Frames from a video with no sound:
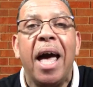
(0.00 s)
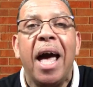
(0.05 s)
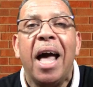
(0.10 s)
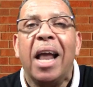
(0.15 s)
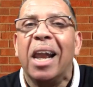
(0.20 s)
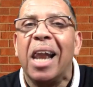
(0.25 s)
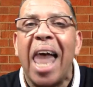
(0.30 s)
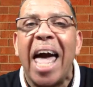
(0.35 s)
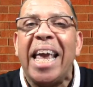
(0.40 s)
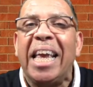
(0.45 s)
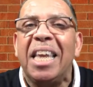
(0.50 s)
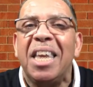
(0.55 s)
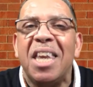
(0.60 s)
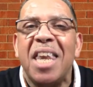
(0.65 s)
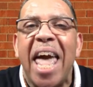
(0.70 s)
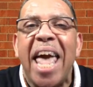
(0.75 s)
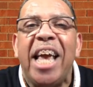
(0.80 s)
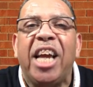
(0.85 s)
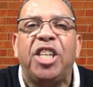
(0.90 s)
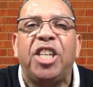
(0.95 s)
Like
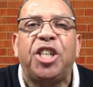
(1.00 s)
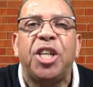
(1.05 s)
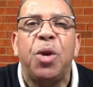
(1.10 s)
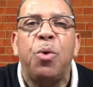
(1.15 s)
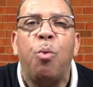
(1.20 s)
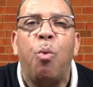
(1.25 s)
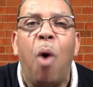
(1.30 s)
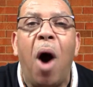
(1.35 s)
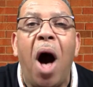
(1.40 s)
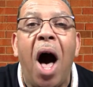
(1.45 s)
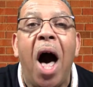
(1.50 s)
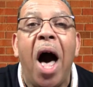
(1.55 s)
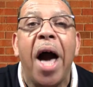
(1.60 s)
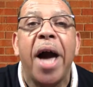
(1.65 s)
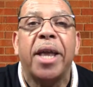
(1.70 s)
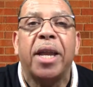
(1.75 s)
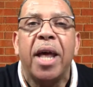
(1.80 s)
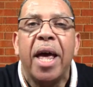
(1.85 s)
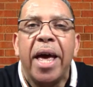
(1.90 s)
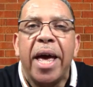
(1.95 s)

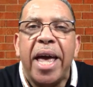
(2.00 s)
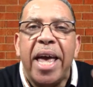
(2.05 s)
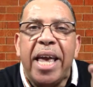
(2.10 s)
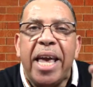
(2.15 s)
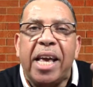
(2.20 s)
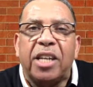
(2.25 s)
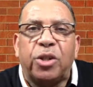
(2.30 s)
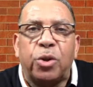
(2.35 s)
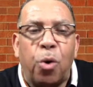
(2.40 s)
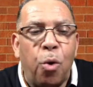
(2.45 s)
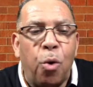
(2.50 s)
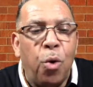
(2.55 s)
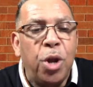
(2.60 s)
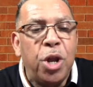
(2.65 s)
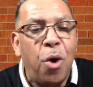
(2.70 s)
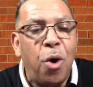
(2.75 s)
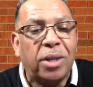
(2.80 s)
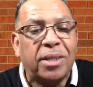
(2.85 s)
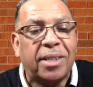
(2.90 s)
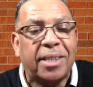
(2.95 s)
nationwide, he is on
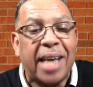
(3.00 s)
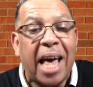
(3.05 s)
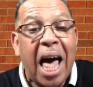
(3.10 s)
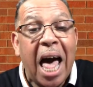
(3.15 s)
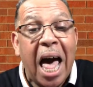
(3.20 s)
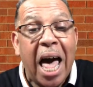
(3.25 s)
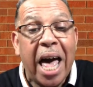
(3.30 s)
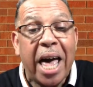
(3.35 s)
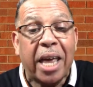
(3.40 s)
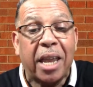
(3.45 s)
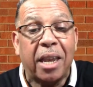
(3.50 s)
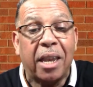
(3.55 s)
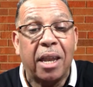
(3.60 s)
your side.